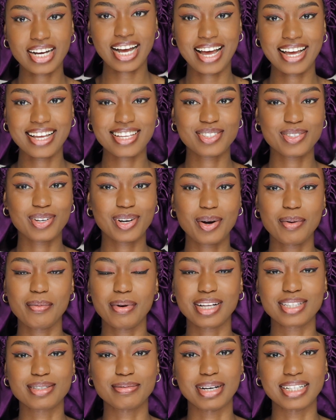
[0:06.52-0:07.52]
guys, welcome
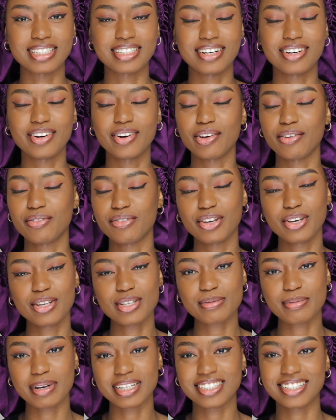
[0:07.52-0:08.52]
back to my channel. If you're new
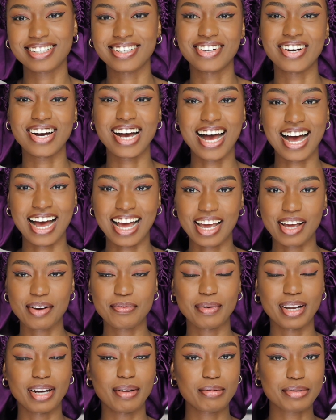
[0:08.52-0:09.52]
to my channel, hi,
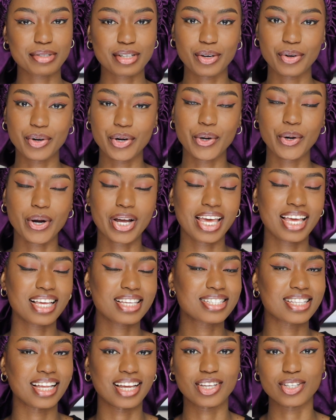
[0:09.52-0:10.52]
my name is Glory
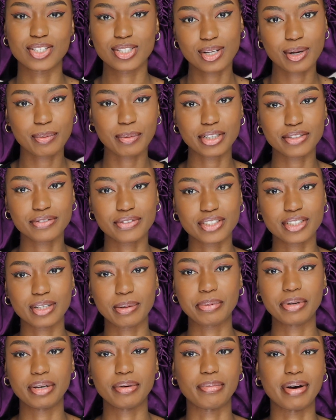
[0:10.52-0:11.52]
Okings. Thank you so much for
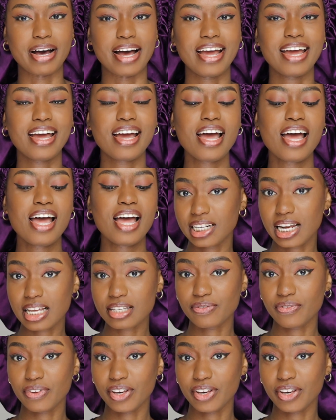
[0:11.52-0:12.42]
stopping by. Today's